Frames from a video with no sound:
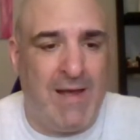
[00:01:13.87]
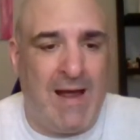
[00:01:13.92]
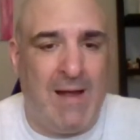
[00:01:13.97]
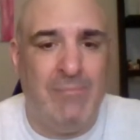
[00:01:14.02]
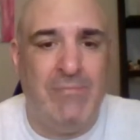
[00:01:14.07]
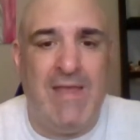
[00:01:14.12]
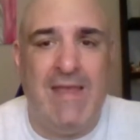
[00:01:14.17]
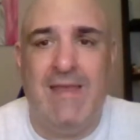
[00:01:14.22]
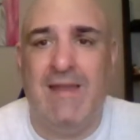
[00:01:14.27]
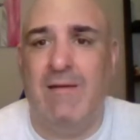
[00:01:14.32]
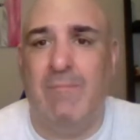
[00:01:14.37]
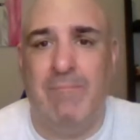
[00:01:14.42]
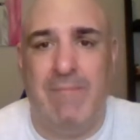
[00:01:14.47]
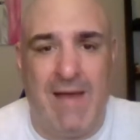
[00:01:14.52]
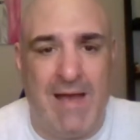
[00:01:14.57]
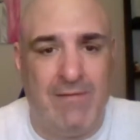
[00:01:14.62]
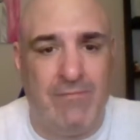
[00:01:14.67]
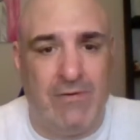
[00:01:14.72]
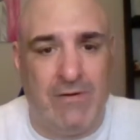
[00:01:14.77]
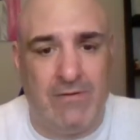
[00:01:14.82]
I'm taking the
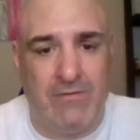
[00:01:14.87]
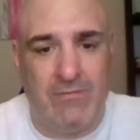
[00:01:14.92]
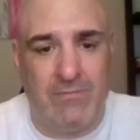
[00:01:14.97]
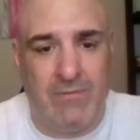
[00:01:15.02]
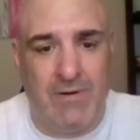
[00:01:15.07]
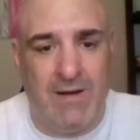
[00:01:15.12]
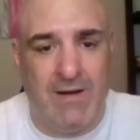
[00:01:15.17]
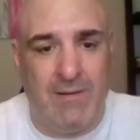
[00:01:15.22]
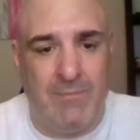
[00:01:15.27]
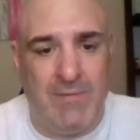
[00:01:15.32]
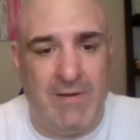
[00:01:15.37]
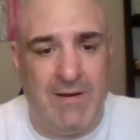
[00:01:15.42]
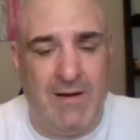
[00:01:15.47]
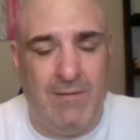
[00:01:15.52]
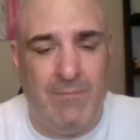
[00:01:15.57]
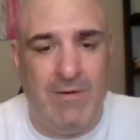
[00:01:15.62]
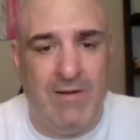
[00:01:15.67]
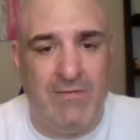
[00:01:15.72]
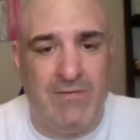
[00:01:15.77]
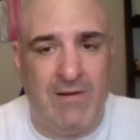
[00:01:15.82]
Mavericks, right? I mean,
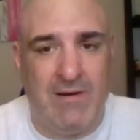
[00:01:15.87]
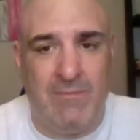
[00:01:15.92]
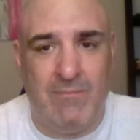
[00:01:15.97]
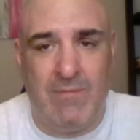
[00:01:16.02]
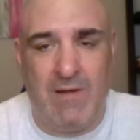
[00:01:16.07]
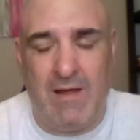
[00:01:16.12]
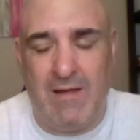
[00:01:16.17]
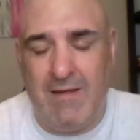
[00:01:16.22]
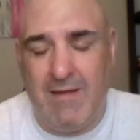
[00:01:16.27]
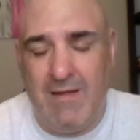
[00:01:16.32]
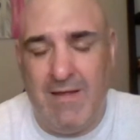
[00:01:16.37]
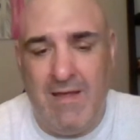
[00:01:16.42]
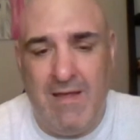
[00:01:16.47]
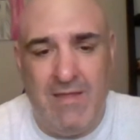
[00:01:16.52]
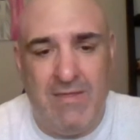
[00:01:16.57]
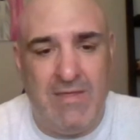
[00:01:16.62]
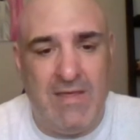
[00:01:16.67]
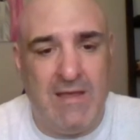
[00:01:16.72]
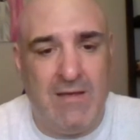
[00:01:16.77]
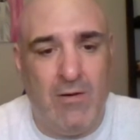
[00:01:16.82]
everybody's going to
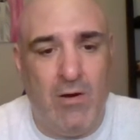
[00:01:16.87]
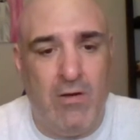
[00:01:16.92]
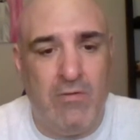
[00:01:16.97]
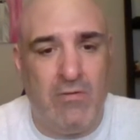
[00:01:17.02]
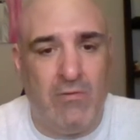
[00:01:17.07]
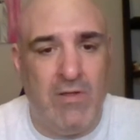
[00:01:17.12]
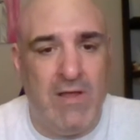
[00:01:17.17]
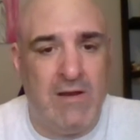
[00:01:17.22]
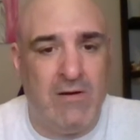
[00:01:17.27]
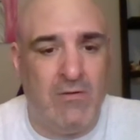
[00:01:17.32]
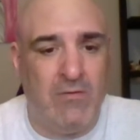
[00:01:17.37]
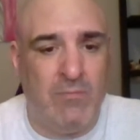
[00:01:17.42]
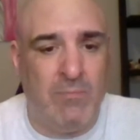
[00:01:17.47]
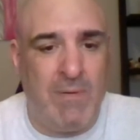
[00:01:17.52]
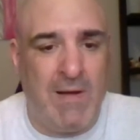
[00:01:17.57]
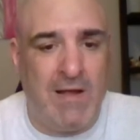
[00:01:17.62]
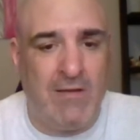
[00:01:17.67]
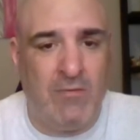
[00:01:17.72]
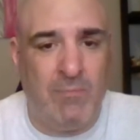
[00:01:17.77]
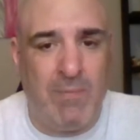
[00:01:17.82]
think, oh, the Lakers
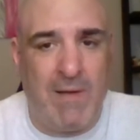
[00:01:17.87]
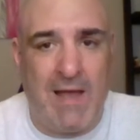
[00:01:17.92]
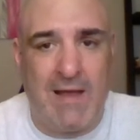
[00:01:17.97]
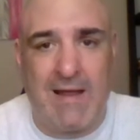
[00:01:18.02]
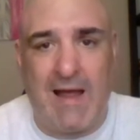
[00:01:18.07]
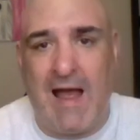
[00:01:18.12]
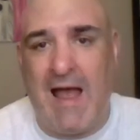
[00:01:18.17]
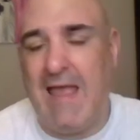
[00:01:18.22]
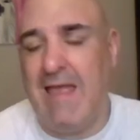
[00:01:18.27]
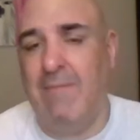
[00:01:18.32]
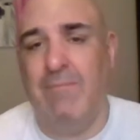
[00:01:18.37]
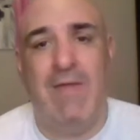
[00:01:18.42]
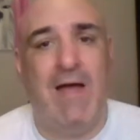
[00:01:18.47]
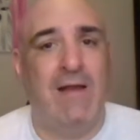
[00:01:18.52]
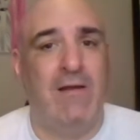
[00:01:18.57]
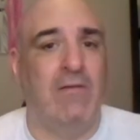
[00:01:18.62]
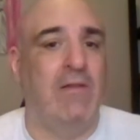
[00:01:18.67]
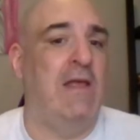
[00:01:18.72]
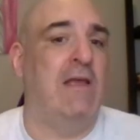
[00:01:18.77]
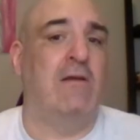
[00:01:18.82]
bounce back. I am not
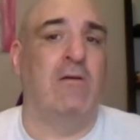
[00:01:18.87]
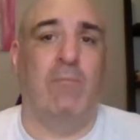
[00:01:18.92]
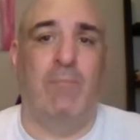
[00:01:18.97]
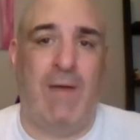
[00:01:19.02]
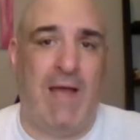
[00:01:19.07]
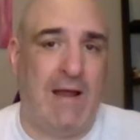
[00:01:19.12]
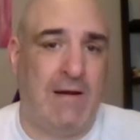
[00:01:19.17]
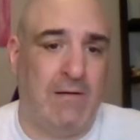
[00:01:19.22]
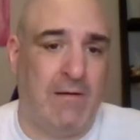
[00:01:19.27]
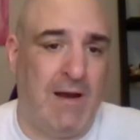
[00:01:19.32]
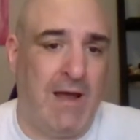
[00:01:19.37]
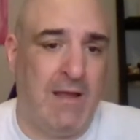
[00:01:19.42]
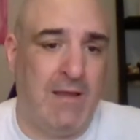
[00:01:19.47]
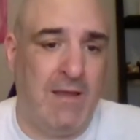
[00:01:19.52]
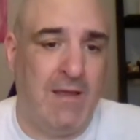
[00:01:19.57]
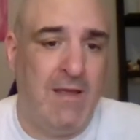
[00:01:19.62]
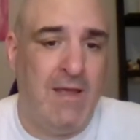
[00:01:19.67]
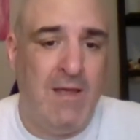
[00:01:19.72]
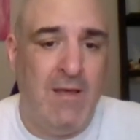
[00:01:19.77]
a Laker backer.